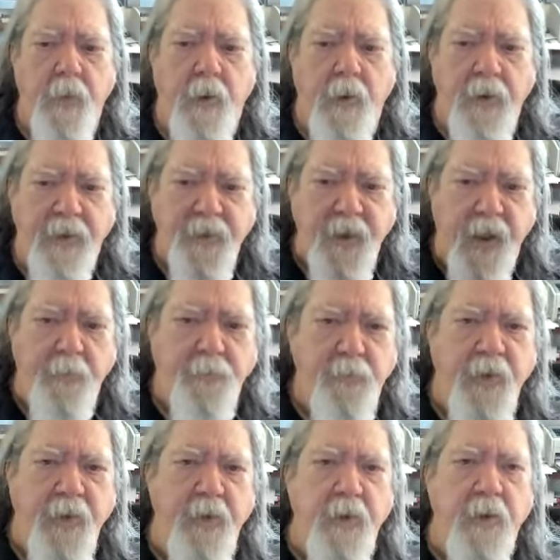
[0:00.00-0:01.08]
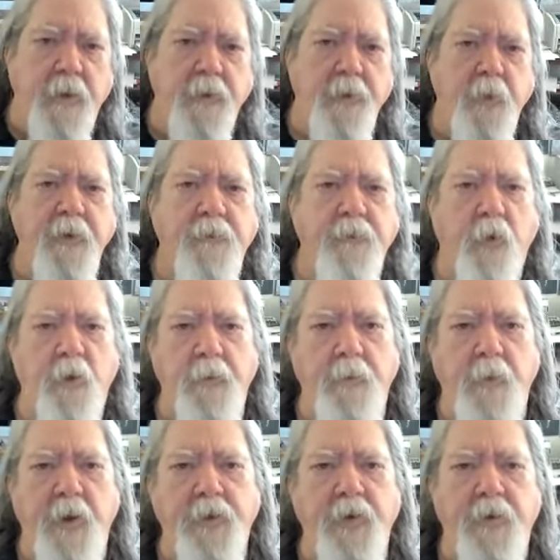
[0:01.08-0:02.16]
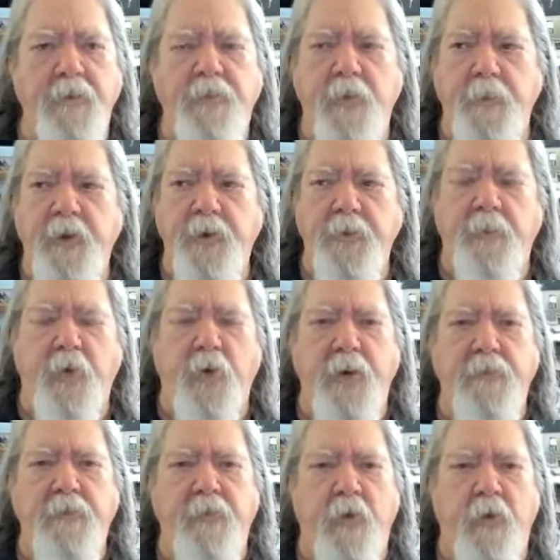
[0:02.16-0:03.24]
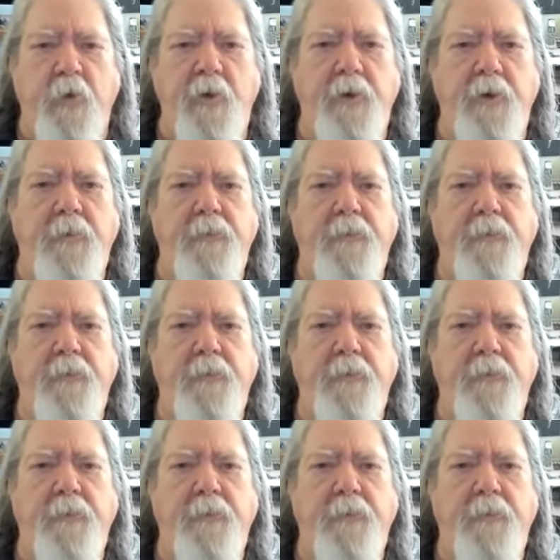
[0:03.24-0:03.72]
Let that be a threefold mission from this point forward: